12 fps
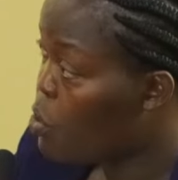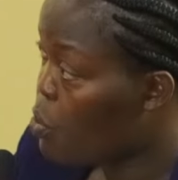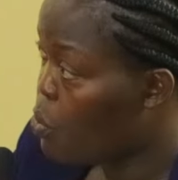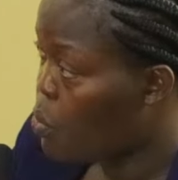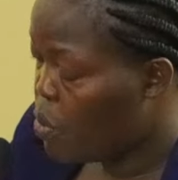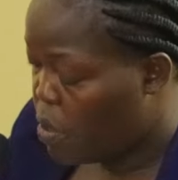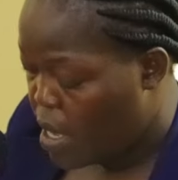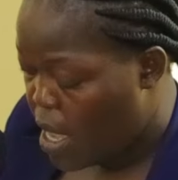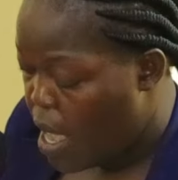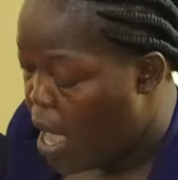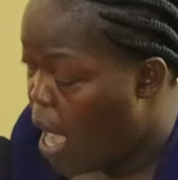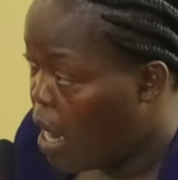two,
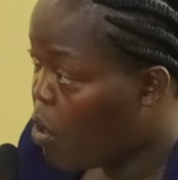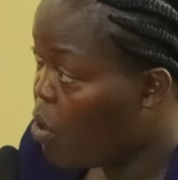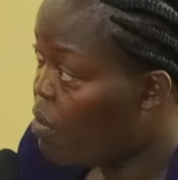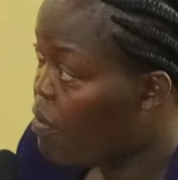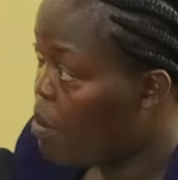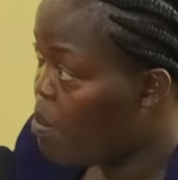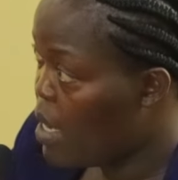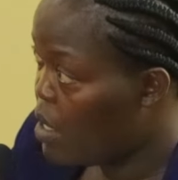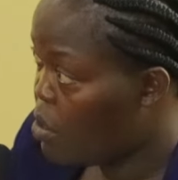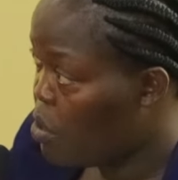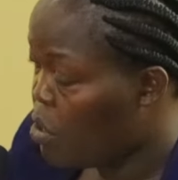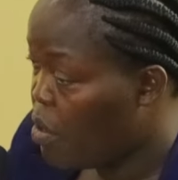a
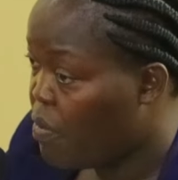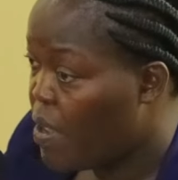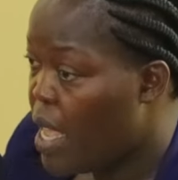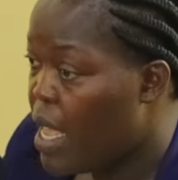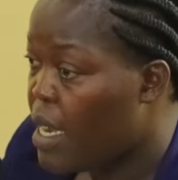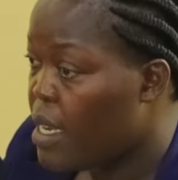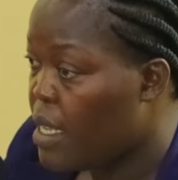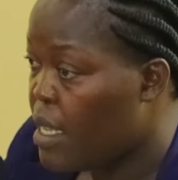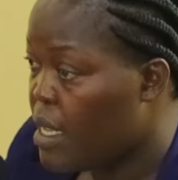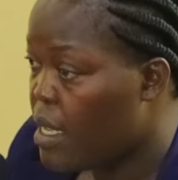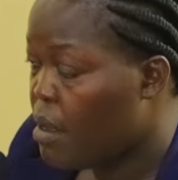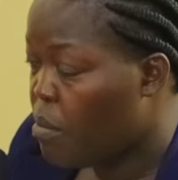confirmation of
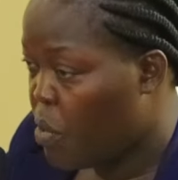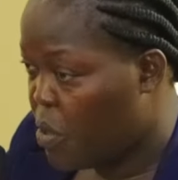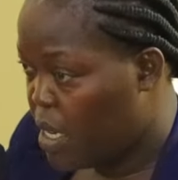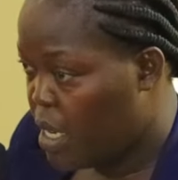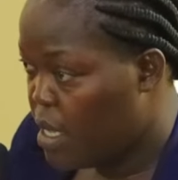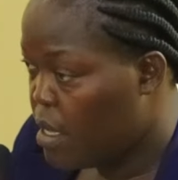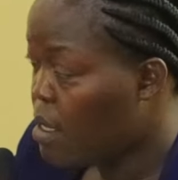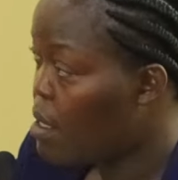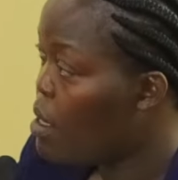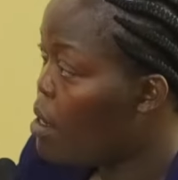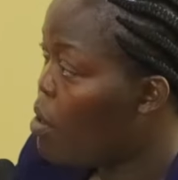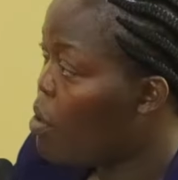anybody
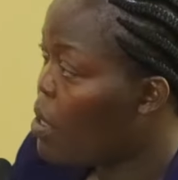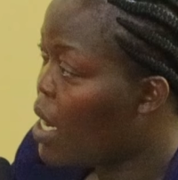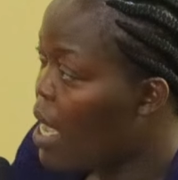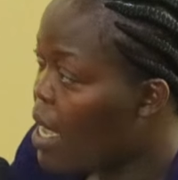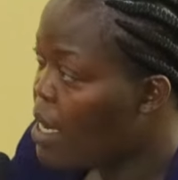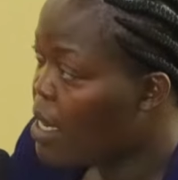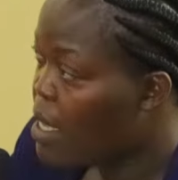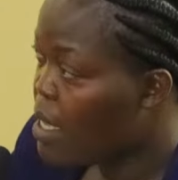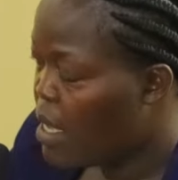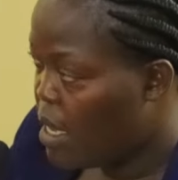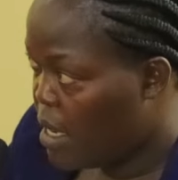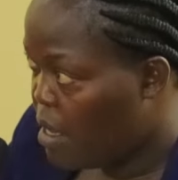or
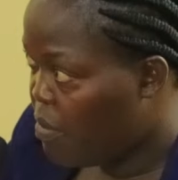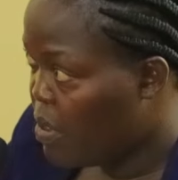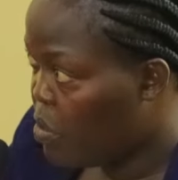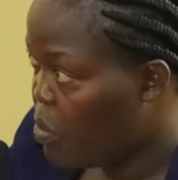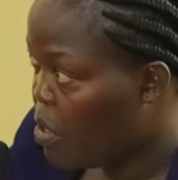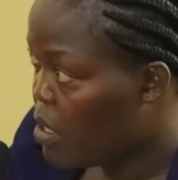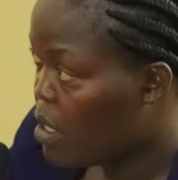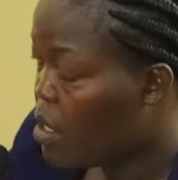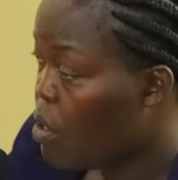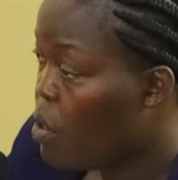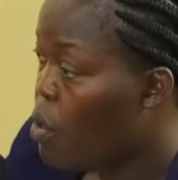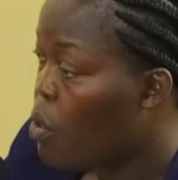any
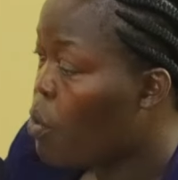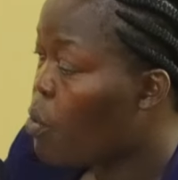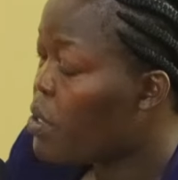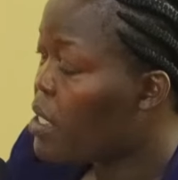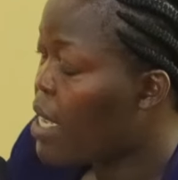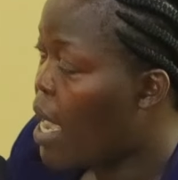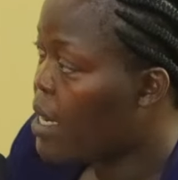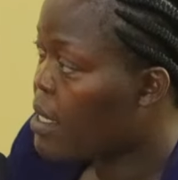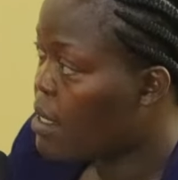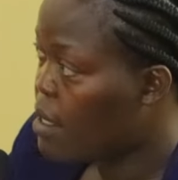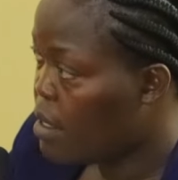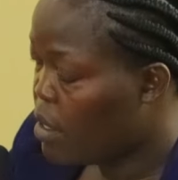individuals who
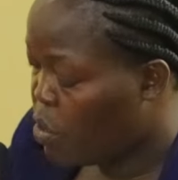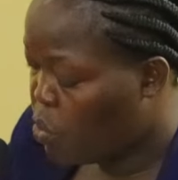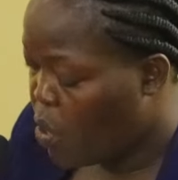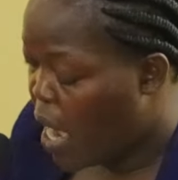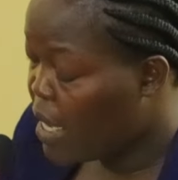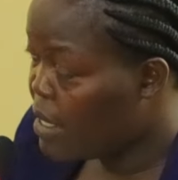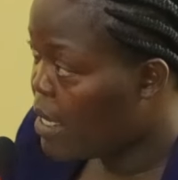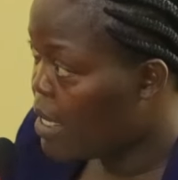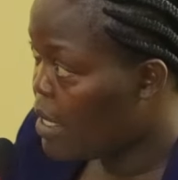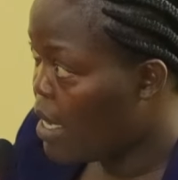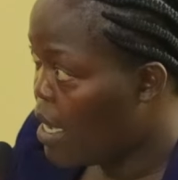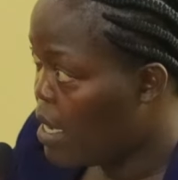sat to
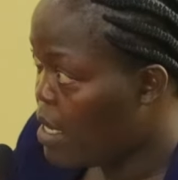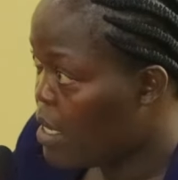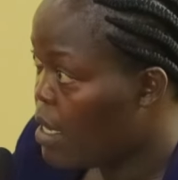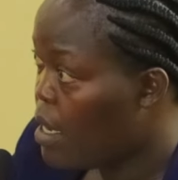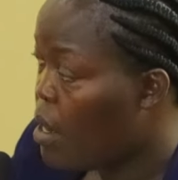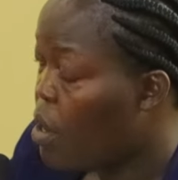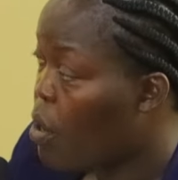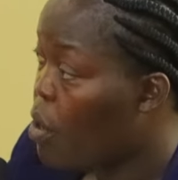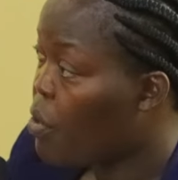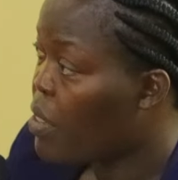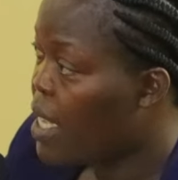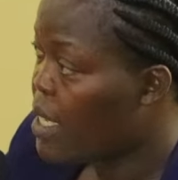ascertain
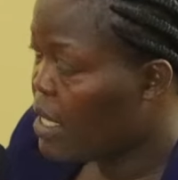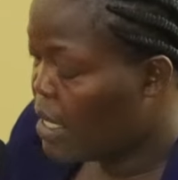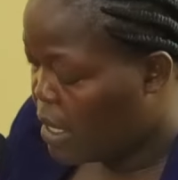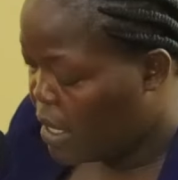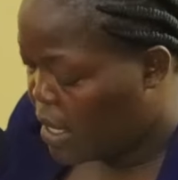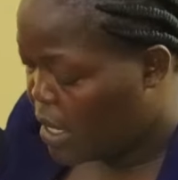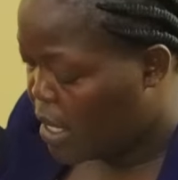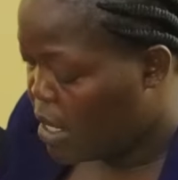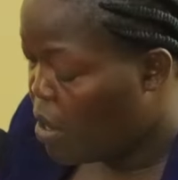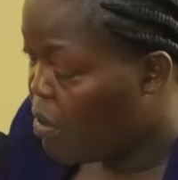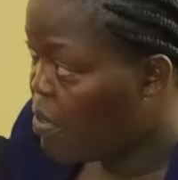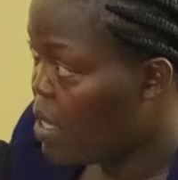
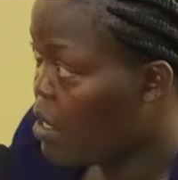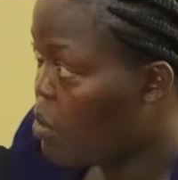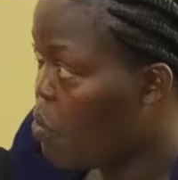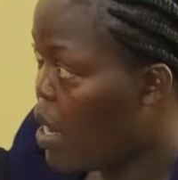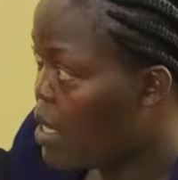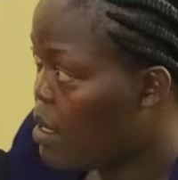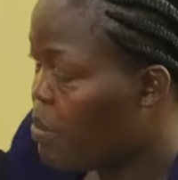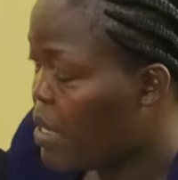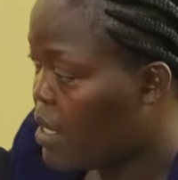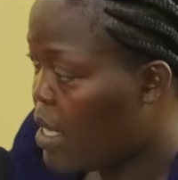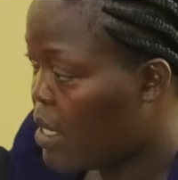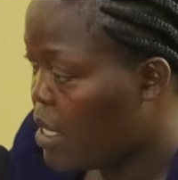authenticity of these words
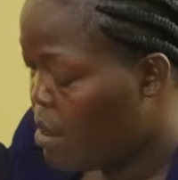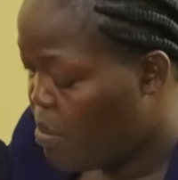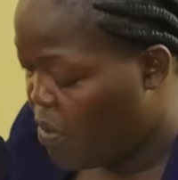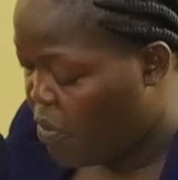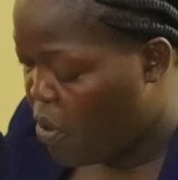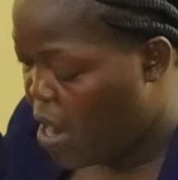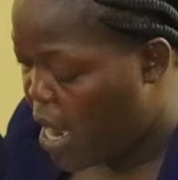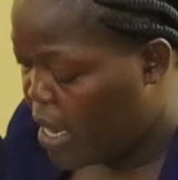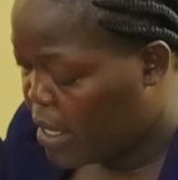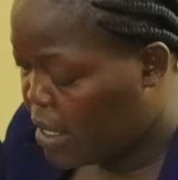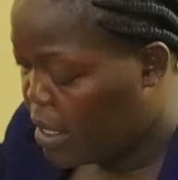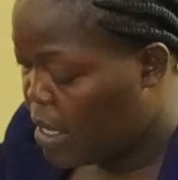presented before
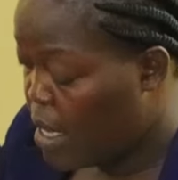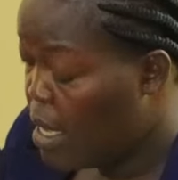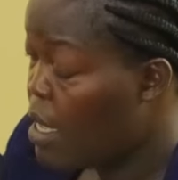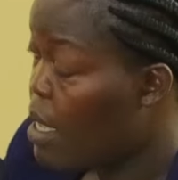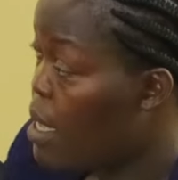us.